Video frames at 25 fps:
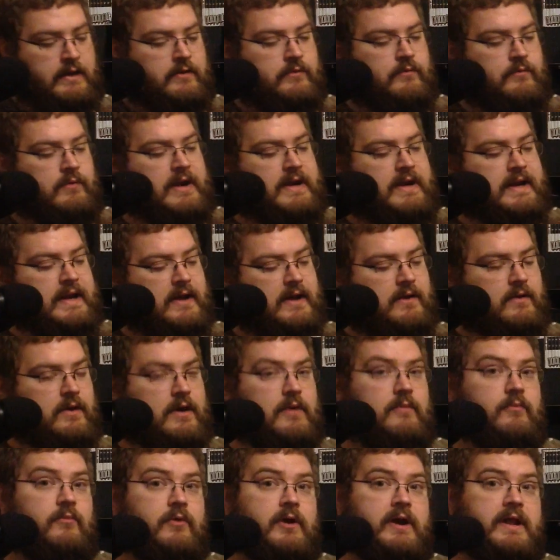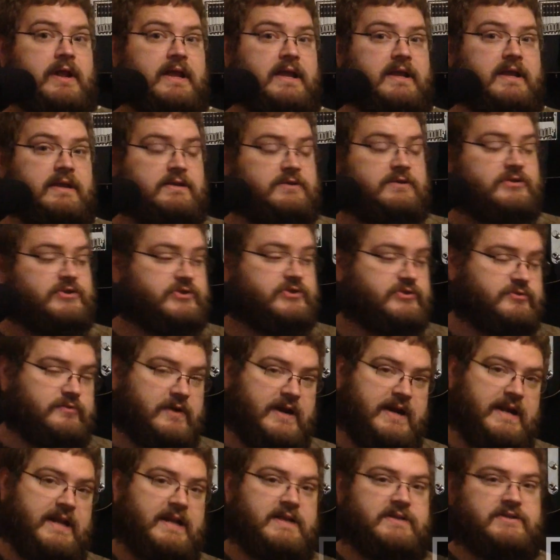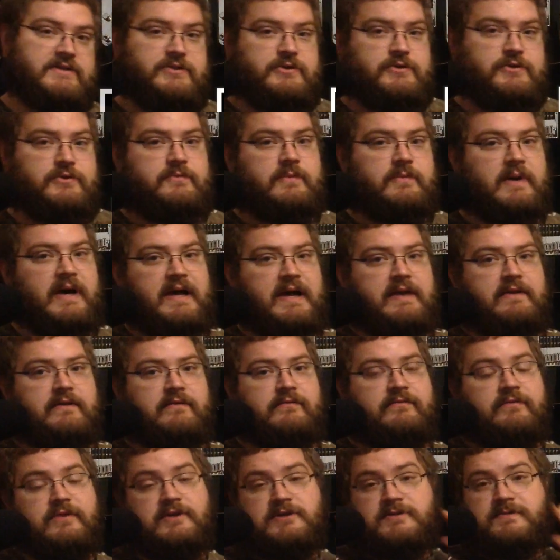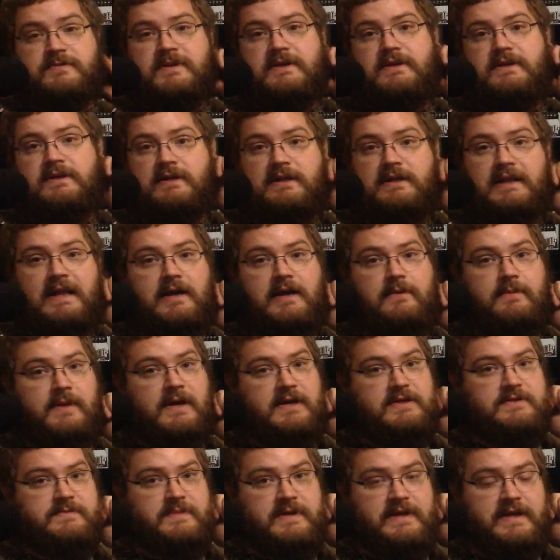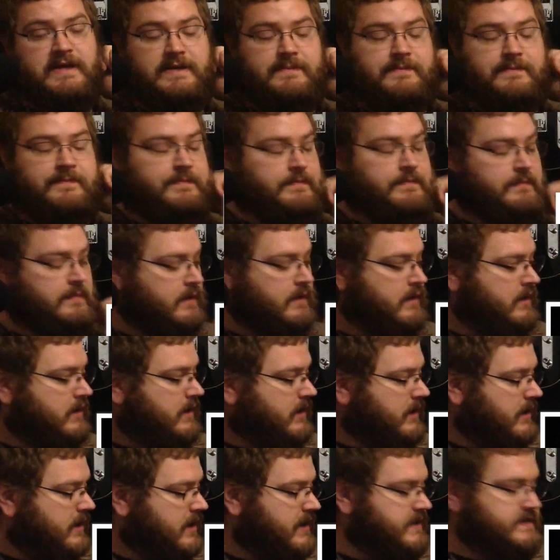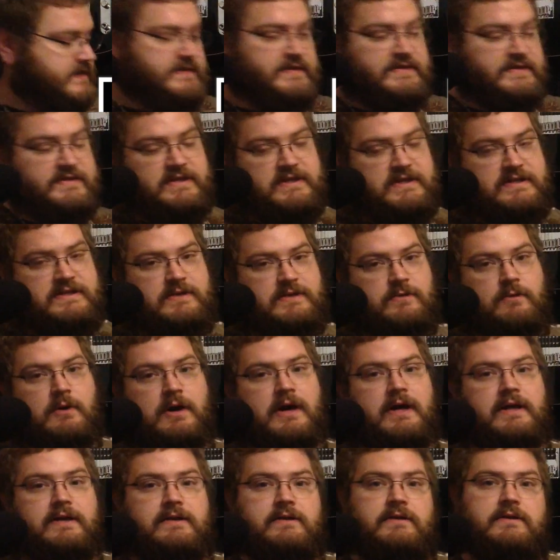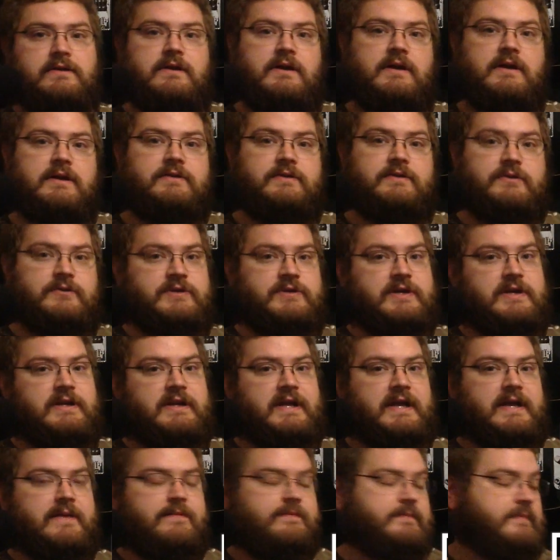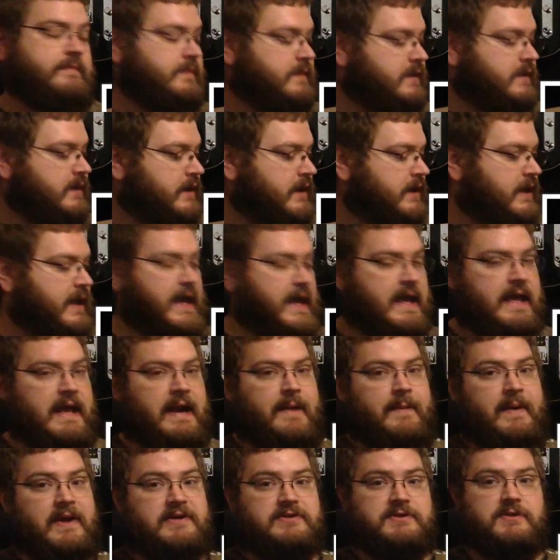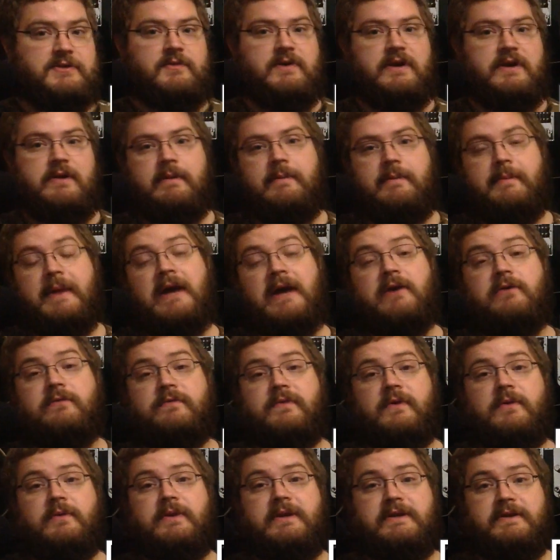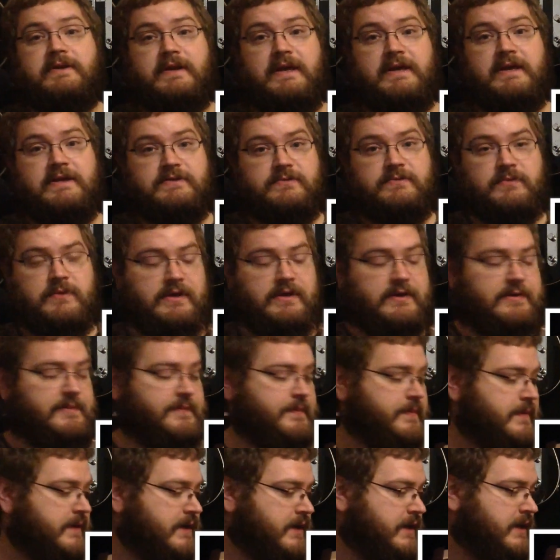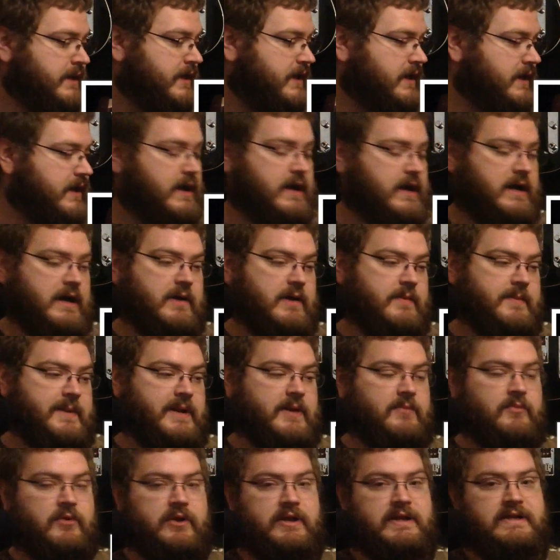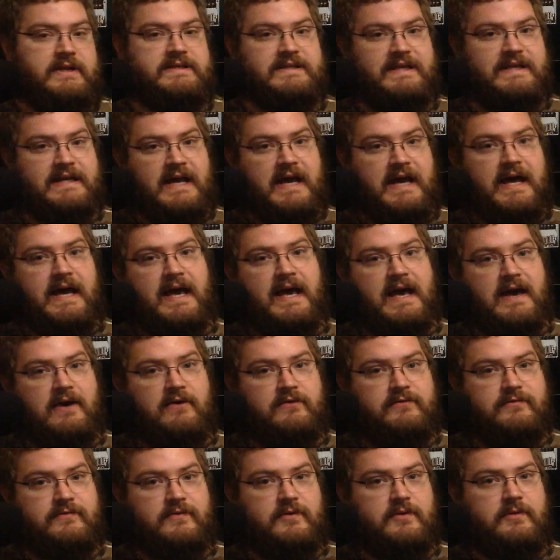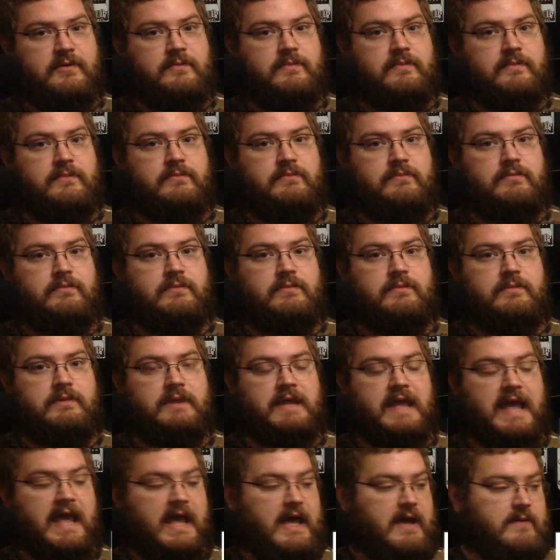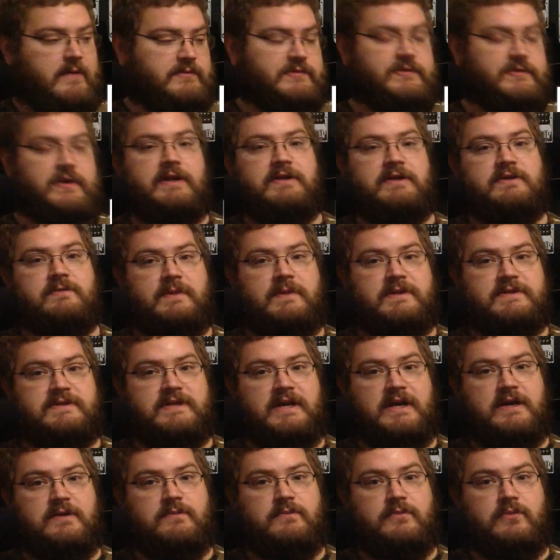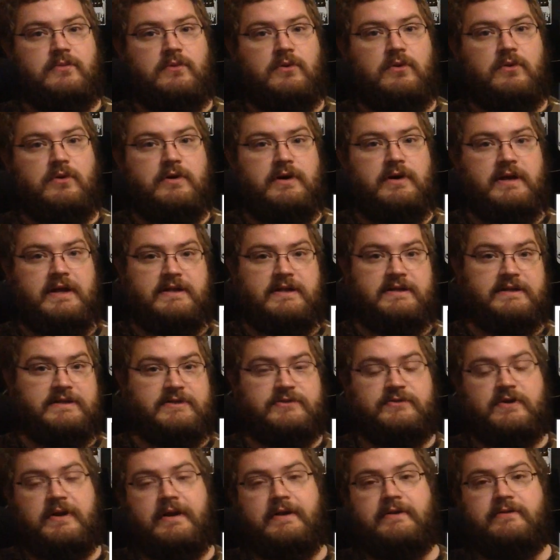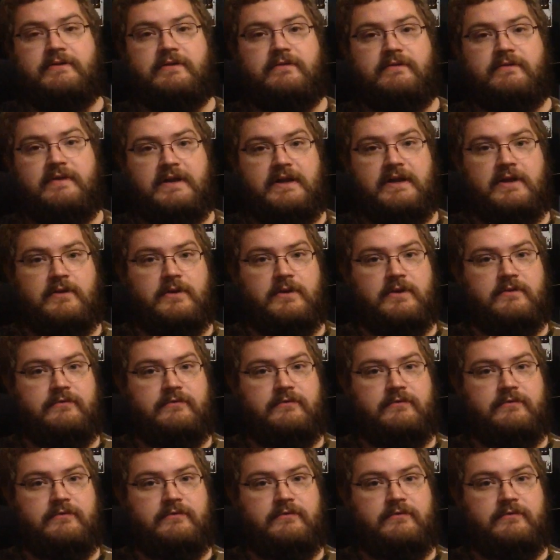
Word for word: Right now I'm running it straight into my Fishman Loudbox Mini. Uh, it's a sixty watt uh, two-channel amp, and I'm actually running my microphone into that as well. Um, and I'm running D I out from the amp straight into my soundboard and then straight into the video